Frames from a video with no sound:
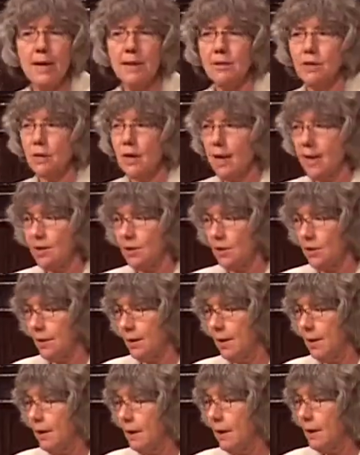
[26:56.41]

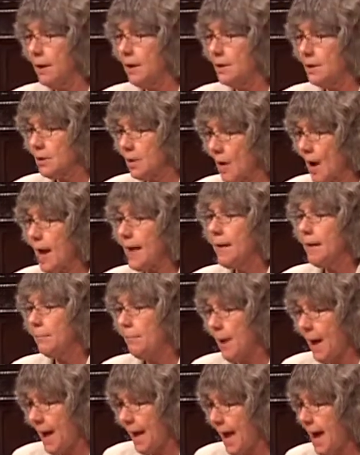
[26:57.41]
education so I can
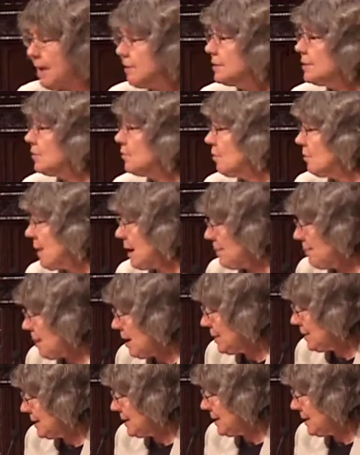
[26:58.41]
buy a house for my mom